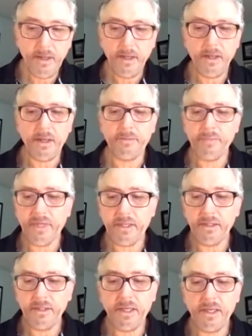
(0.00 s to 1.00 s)

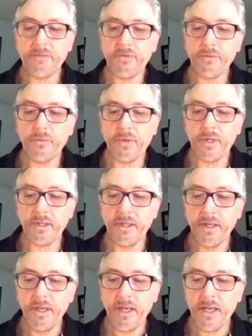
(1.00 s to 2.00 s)
But not everyone
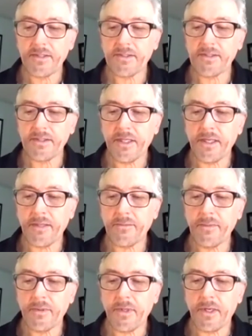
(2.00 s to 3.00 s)
has the
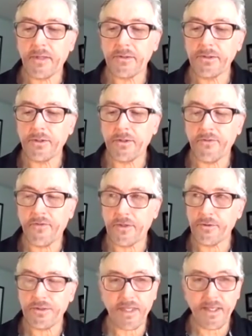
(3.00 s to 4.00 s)
same sort of
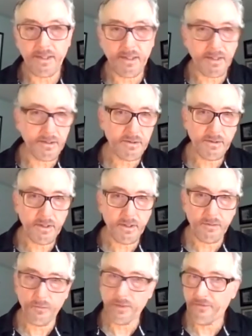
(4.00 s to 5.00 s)
understandings
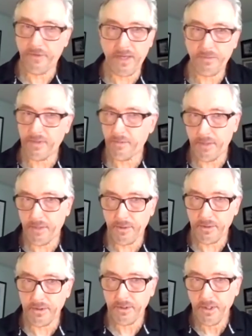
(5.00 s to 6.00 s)
with family
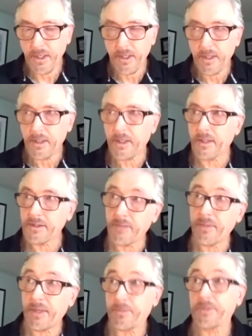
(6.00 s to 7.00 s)
members.
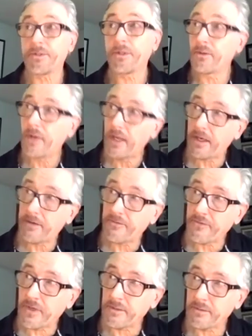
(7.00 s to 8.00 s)
Some people do have
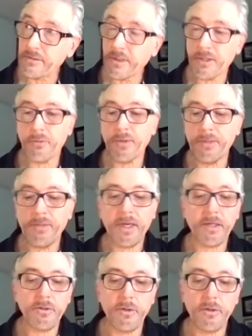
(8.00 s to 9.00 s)
we
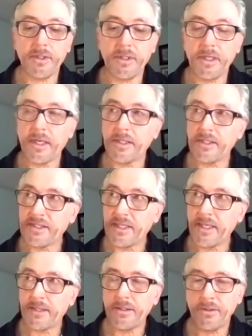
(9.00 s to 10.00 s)
might call it an
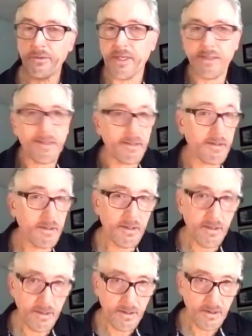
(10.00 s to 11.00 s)
attenuated
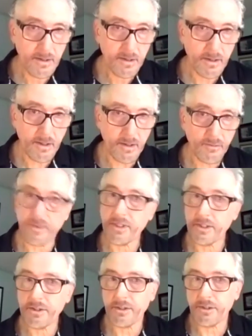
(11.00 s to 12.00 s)

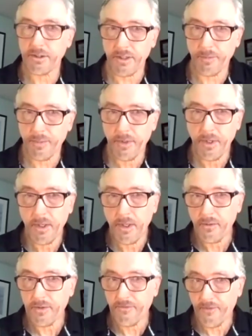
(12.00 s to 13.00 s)
relationship
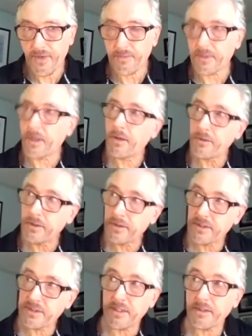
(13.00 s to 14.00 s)
with family. Oh, I only
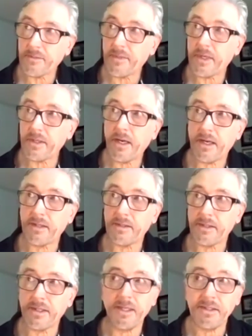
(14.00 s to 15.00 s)
see them on
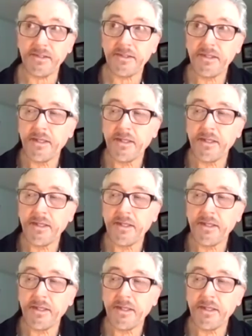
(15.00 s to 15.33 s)
holidays.